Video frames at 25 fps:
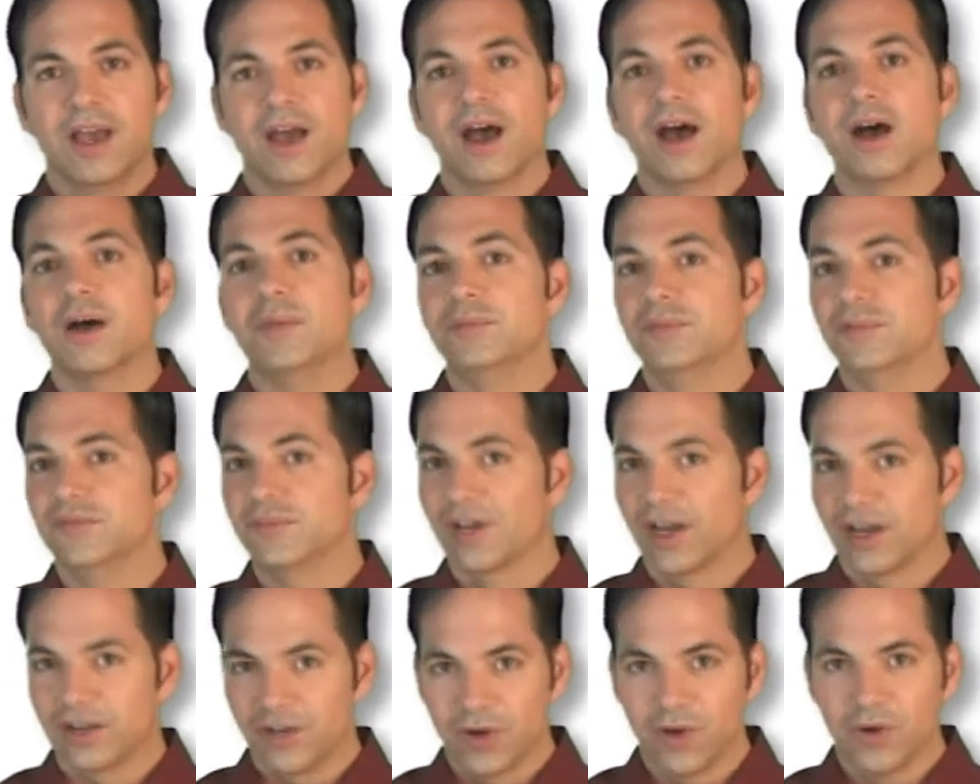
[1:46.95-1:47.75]
You've
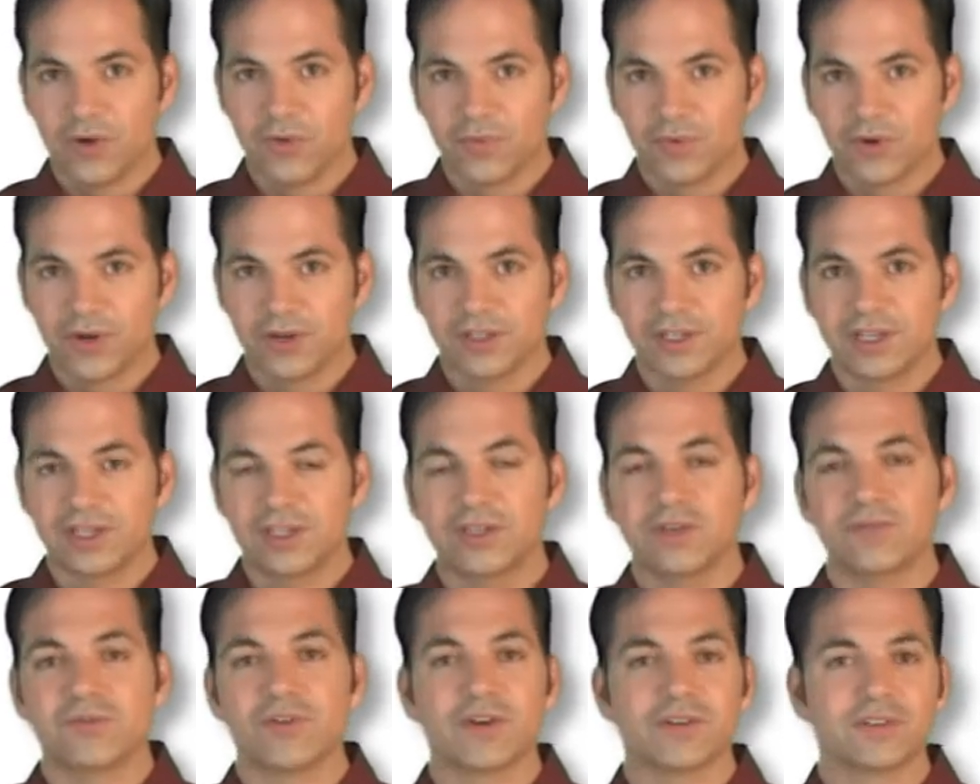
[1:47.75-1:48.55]
got homework.
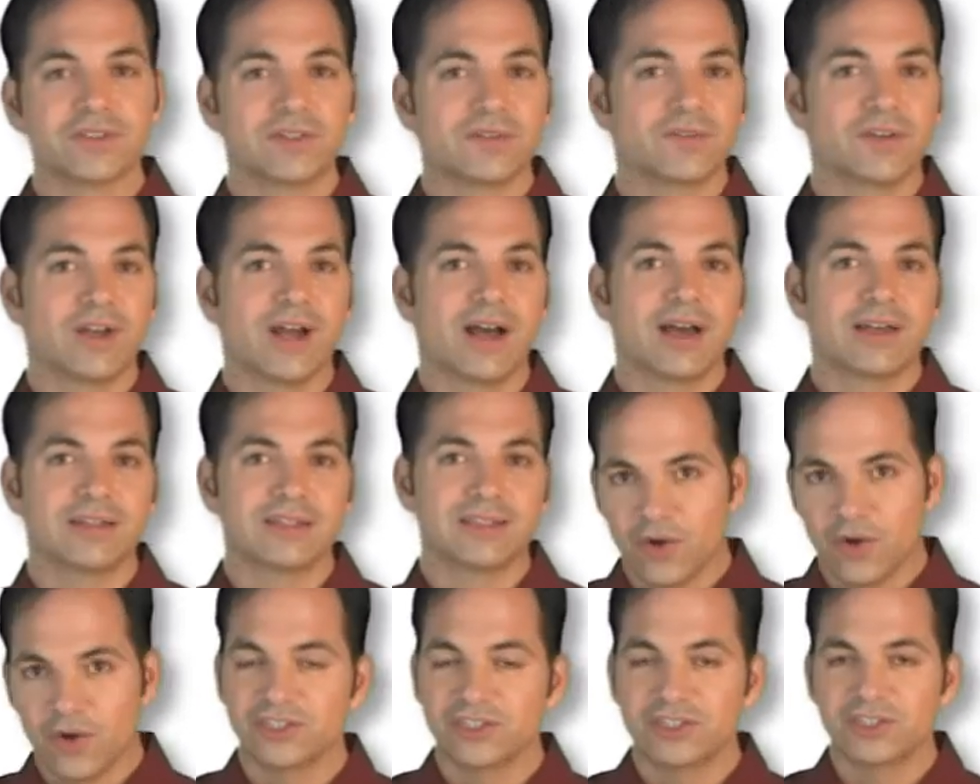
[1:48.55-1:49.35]
You've also got
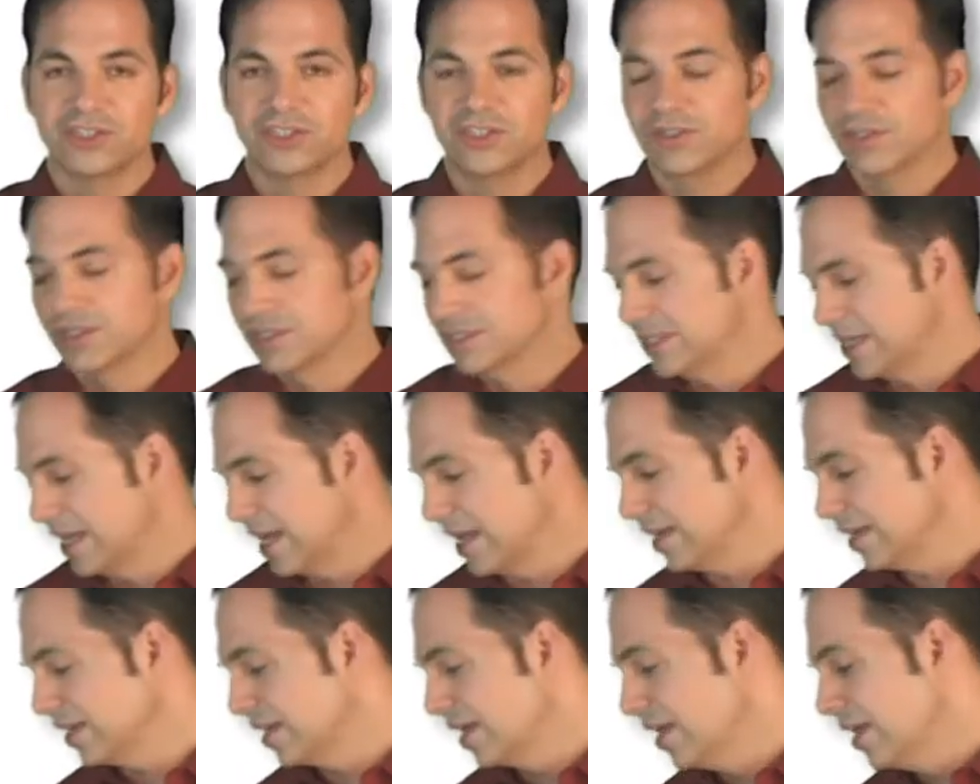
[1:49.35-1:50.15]
actions you can
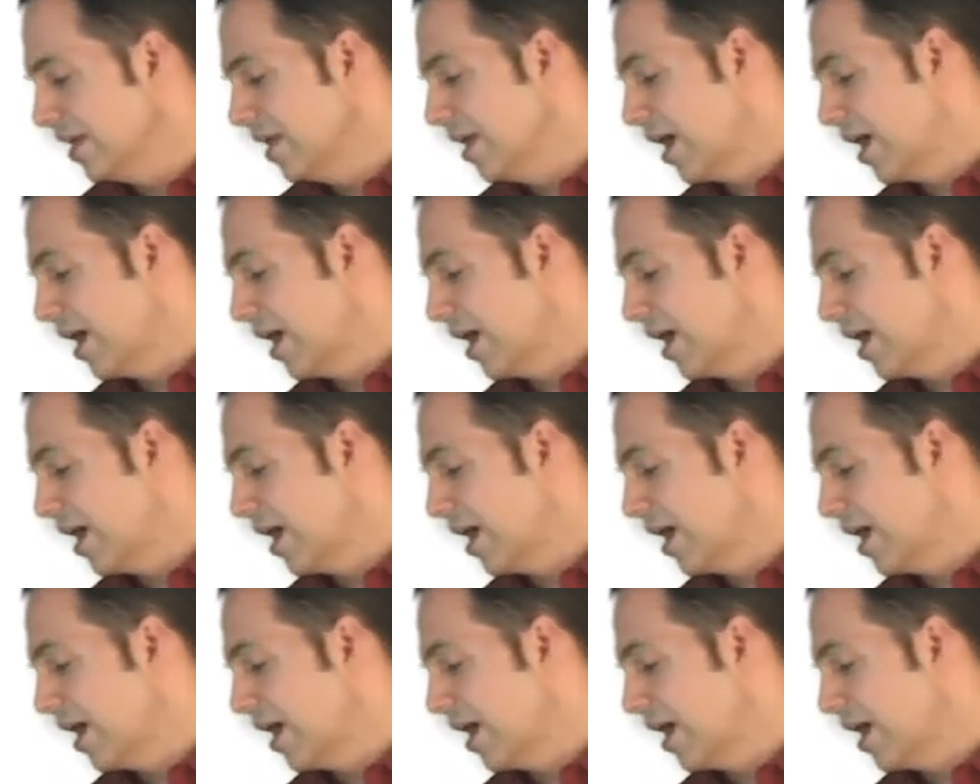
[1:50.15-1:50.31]
take.